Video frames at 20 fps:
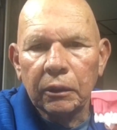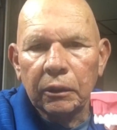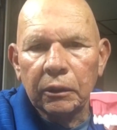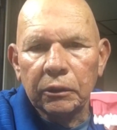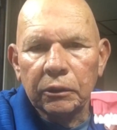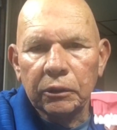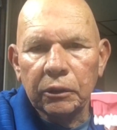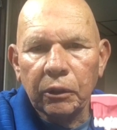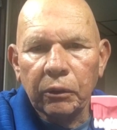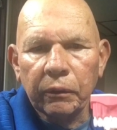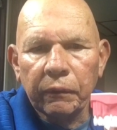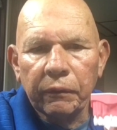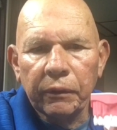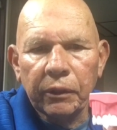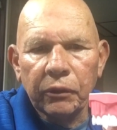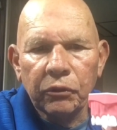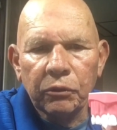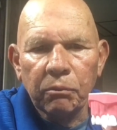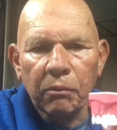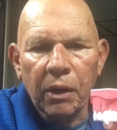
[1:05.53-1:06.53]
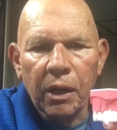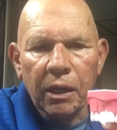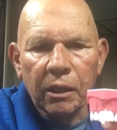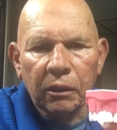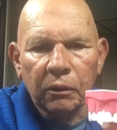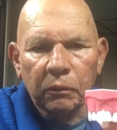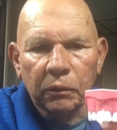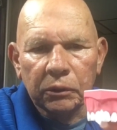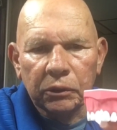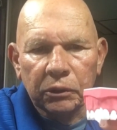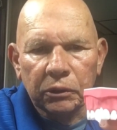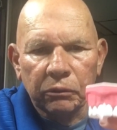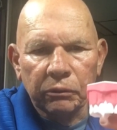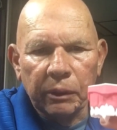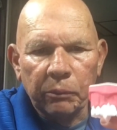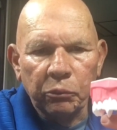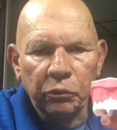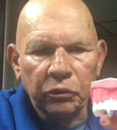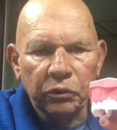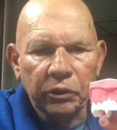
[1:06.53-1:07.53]
So if this model was to
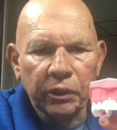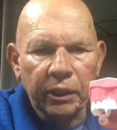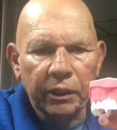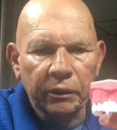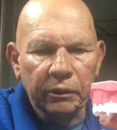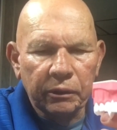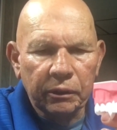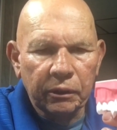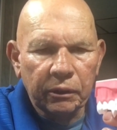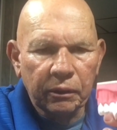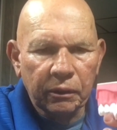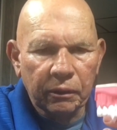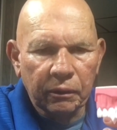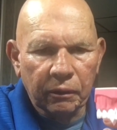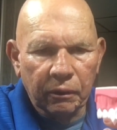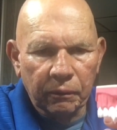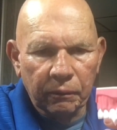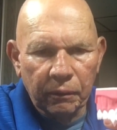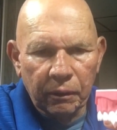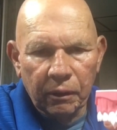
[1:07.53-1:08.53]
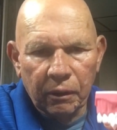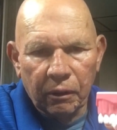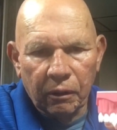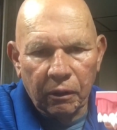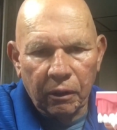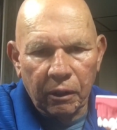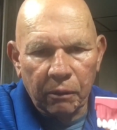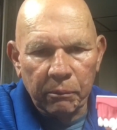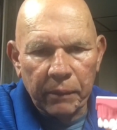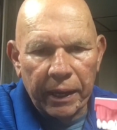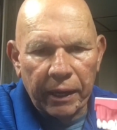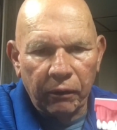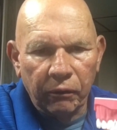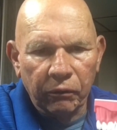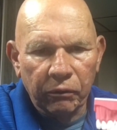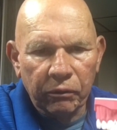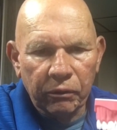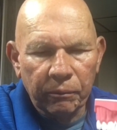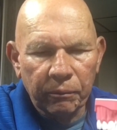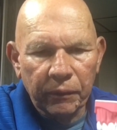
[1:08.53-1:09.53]
represent our mouth,